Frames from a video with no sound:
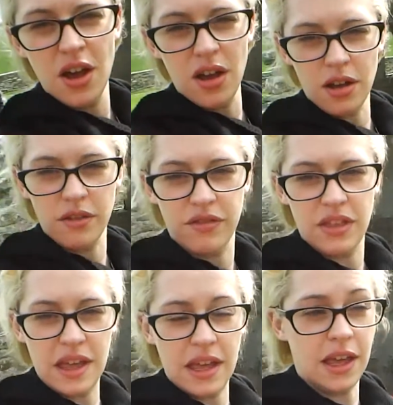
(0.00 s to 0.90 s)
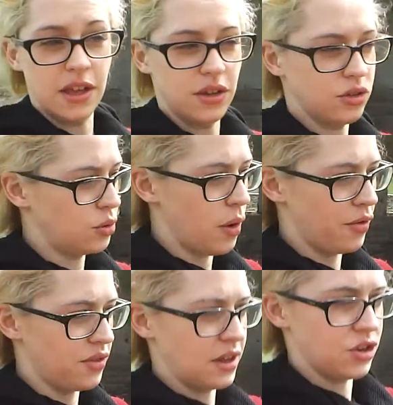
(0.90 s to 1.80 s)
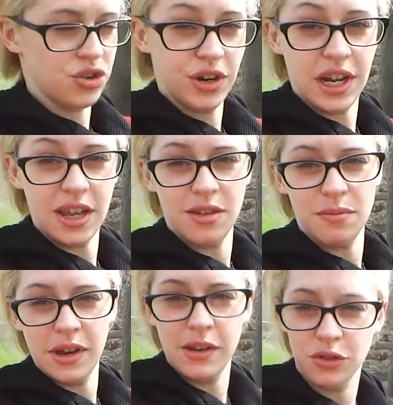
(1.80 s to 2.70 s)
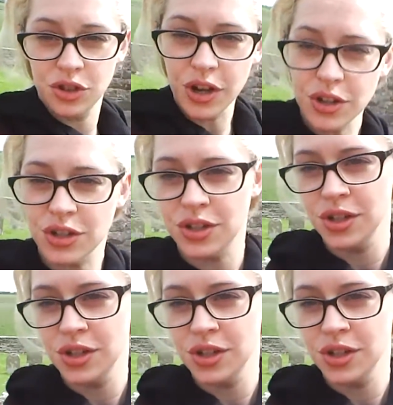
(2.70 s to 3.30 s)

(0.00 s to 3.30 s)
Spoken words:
of the 12th century medieval church,